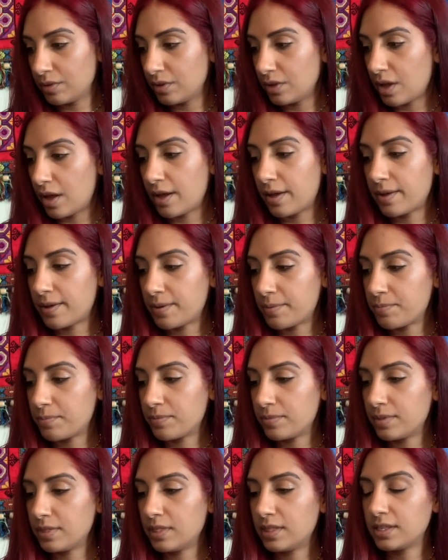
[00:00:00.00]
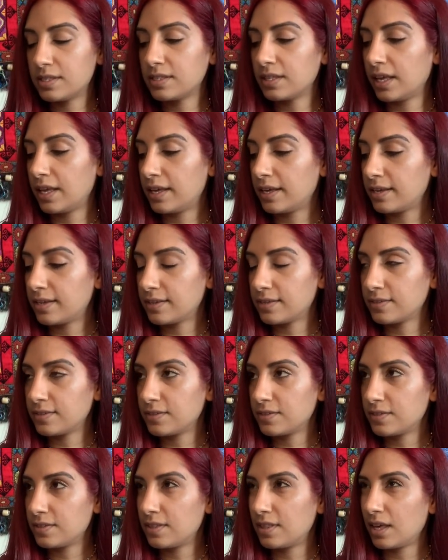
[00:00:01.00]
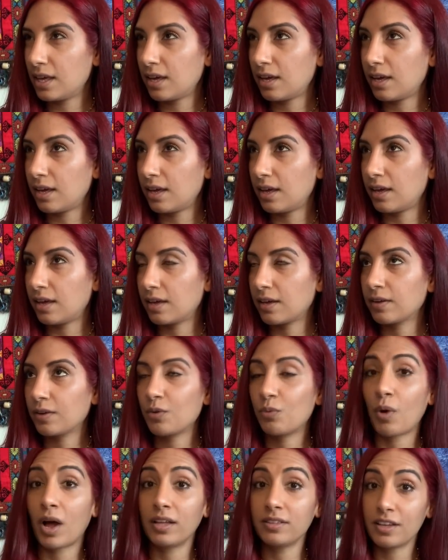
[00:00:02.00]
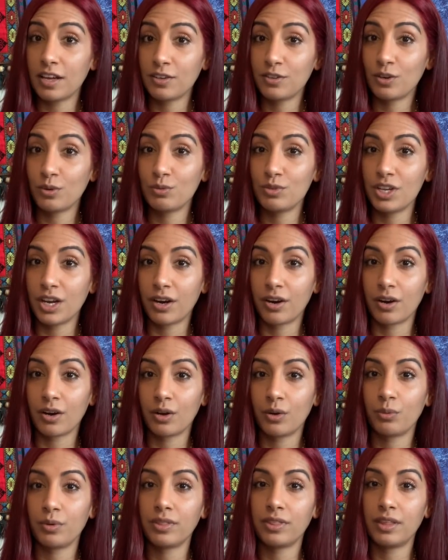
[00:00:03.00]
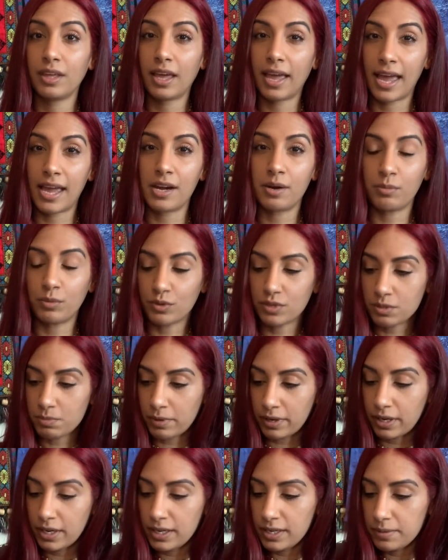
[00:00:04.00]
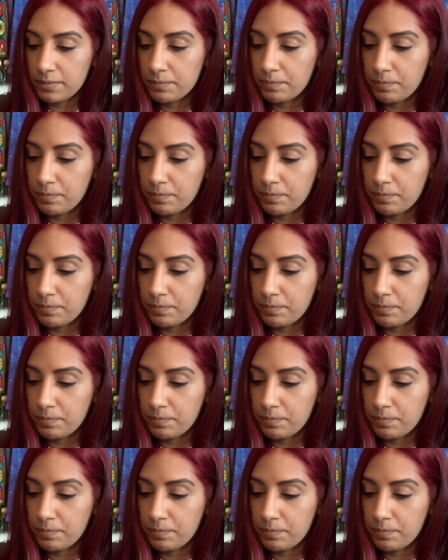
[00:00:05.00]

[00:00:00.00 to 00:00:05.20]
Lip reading: This is the Wild Unknown Tarot with the Animal Spirit.